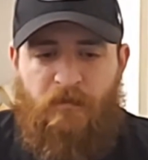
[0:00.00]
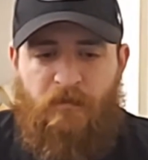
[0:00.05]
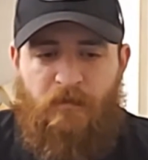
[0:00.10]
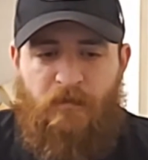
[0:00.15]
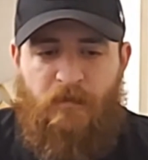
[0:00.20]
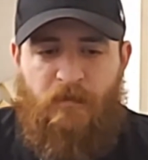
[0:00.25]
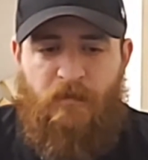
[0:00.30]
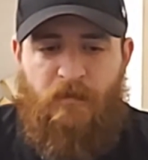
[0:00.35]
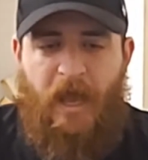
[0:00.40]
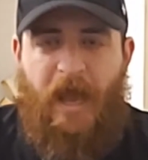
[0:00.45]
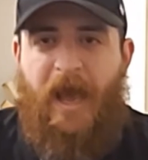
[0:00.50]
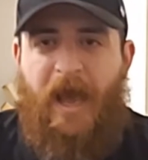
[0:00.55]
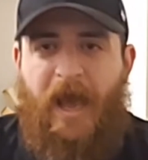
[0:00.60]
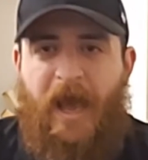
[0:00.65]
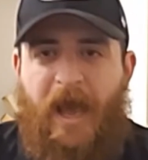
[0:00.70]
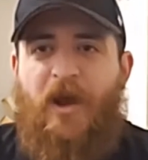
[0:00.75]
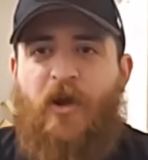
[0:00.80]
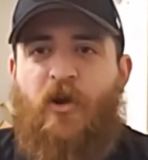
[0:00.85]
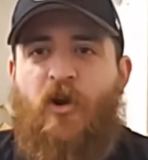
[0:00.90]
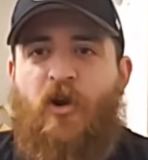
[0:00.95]
Atta
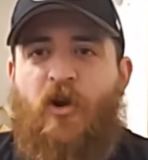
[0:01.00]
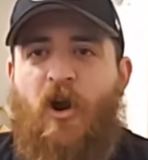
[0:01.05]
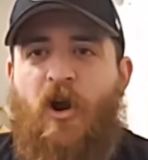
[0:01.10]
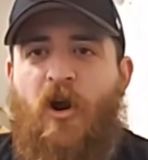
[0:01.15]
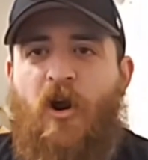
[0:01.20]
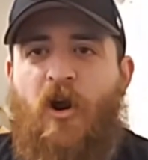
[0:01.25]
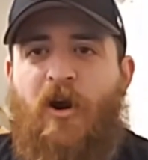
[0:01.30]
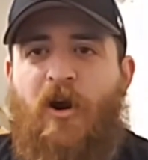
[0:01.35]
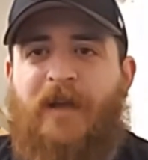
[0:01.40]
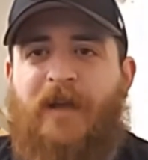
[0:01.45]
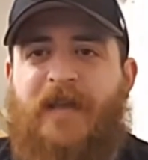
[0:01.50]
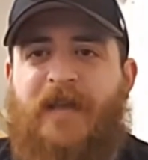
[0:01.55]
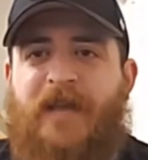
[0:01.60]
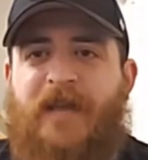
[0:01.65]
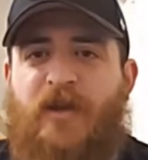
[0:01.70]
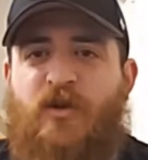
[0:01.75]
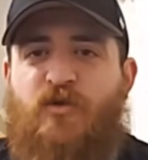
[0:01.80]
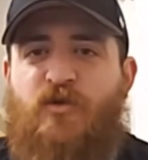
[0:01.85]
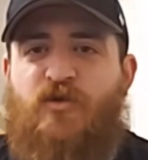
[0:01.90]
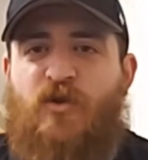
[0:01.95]
girl, that's how
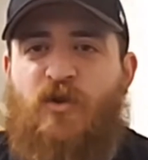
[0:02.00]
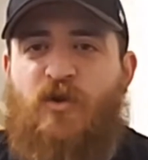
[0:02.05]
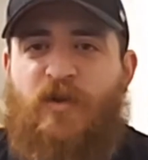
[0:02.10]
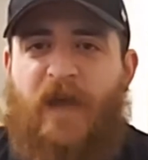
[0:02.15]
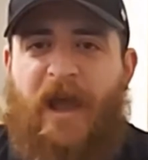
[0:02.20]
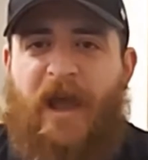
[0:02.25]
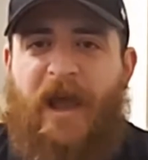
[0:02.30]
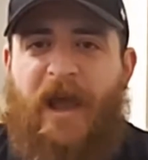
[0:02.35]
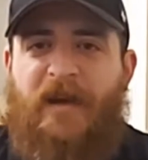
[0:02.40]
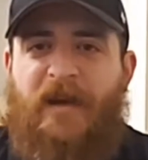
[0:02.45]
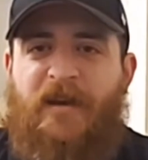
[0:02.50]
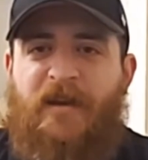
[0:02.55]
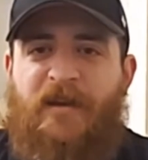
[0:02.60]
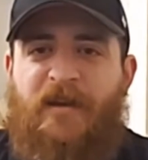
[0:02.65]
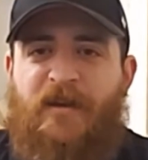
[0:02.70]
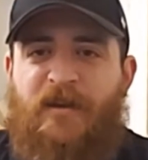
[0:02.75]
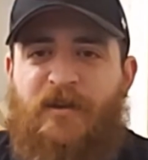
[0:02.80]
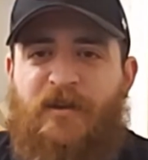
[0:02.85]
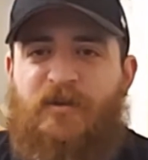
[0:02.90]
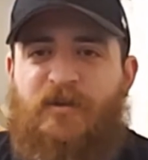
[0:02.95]
you do that.
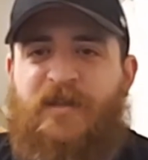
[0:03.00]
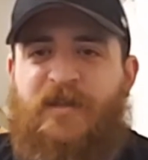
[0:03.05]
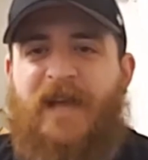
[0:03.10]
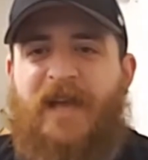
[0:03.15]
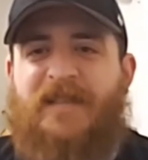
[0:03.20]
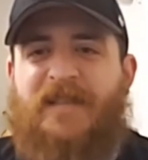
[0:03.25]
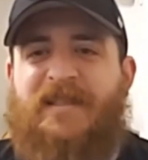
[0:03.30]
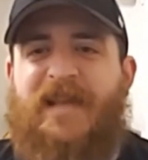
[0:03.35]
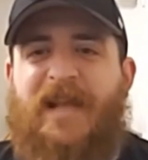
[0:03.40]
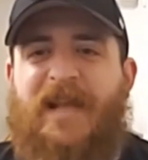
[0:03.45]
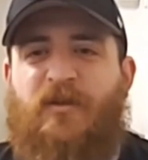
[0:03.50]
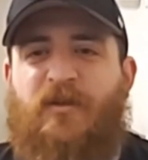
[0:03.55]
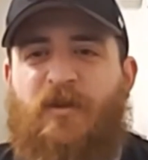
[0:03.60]
You test that